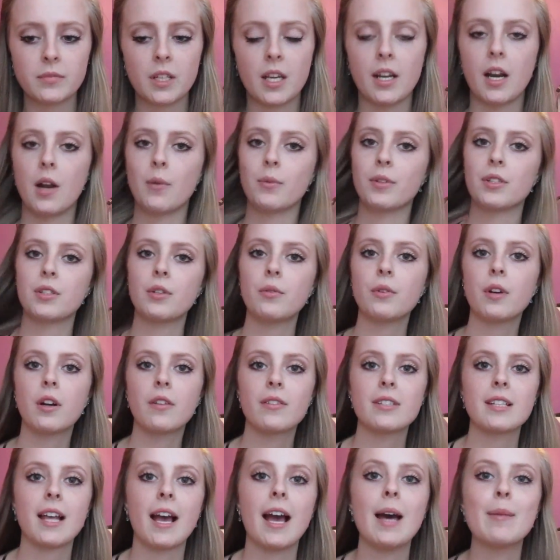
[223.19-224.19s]
And I was so
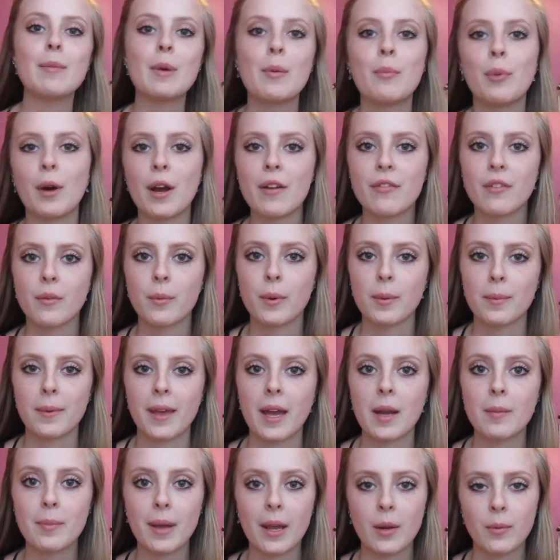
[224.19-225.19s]
nervous. I had my boyfriend with
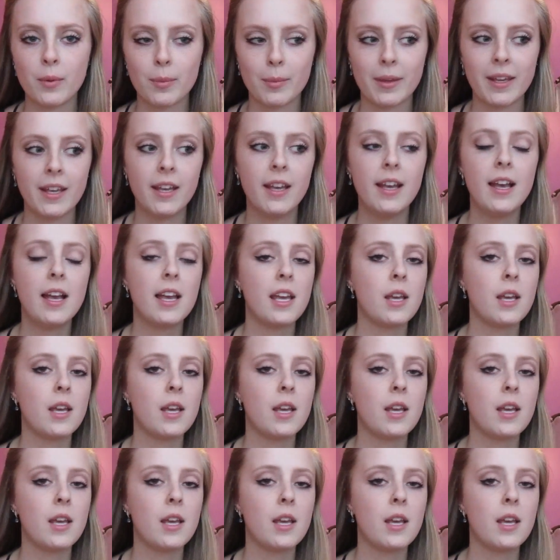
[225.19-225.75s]
me. I had paint with me.